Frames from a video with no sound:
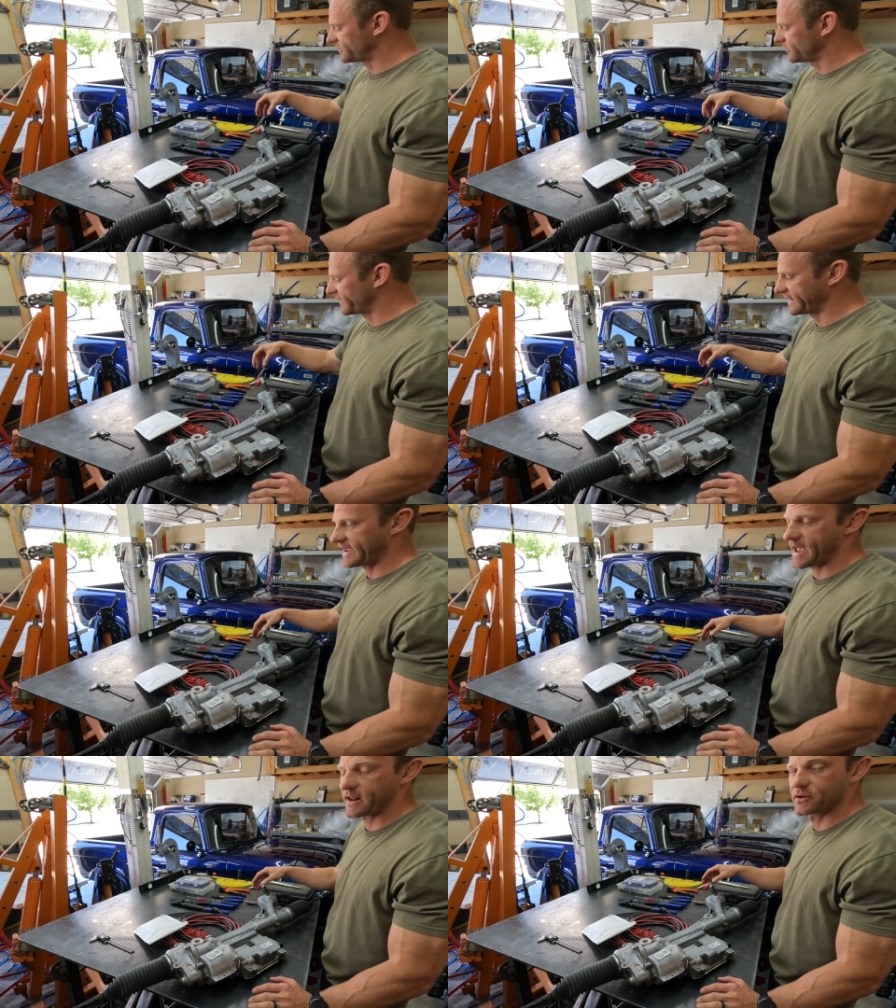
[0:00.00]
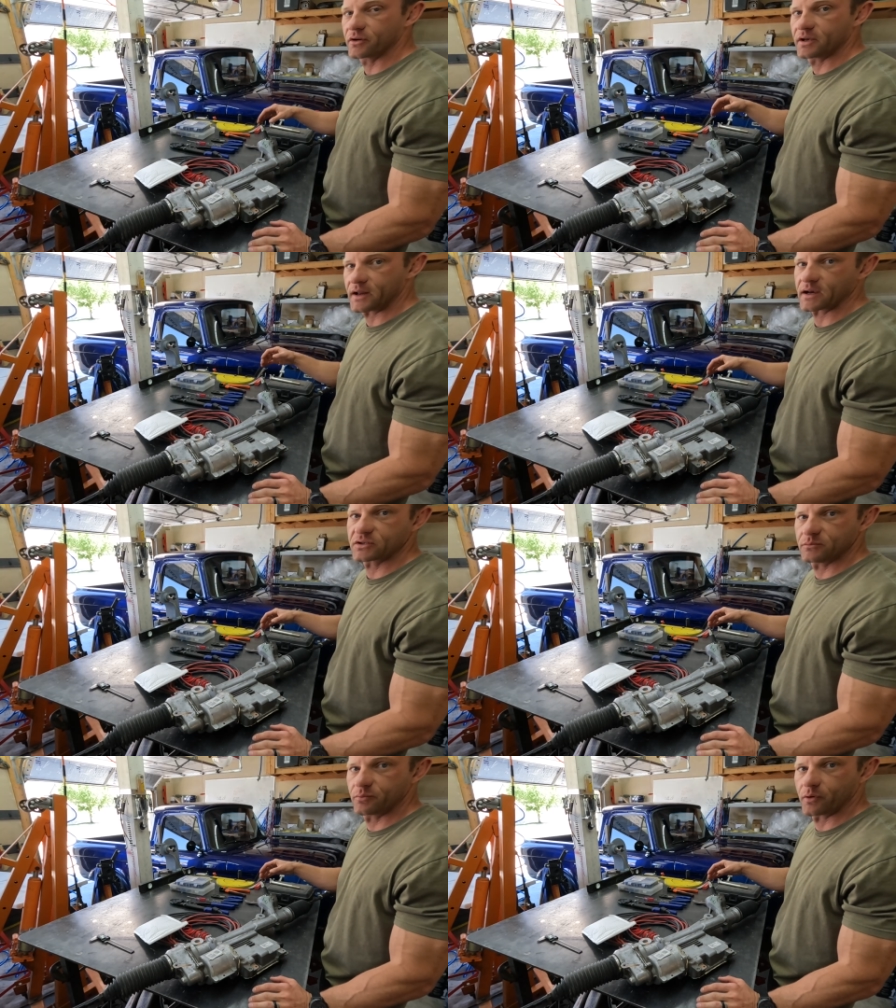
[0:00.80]
Still mechanical
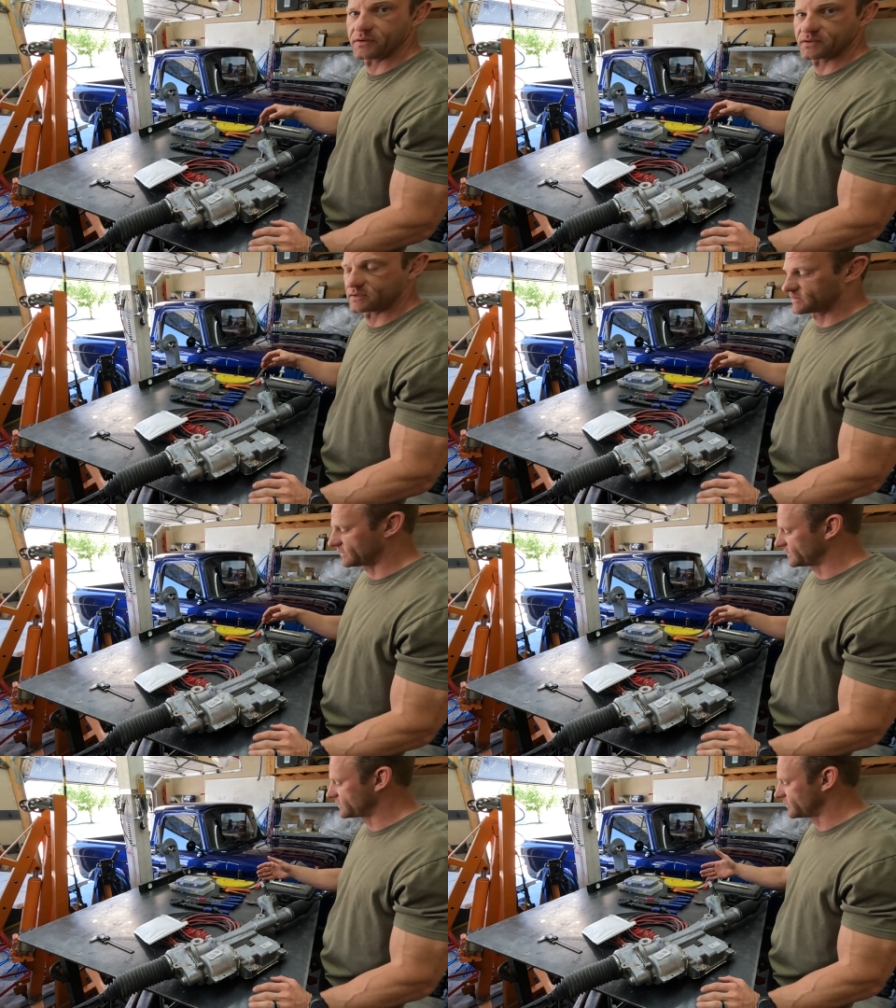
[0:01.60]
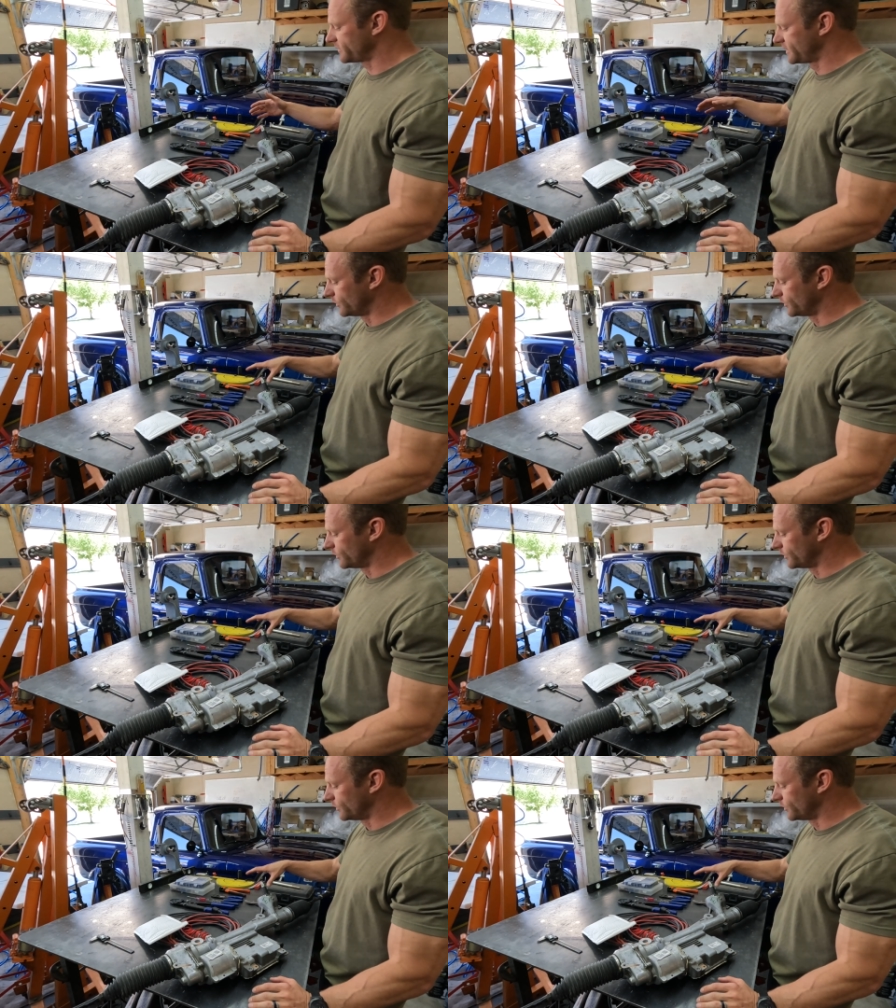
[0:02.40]
connection points in the system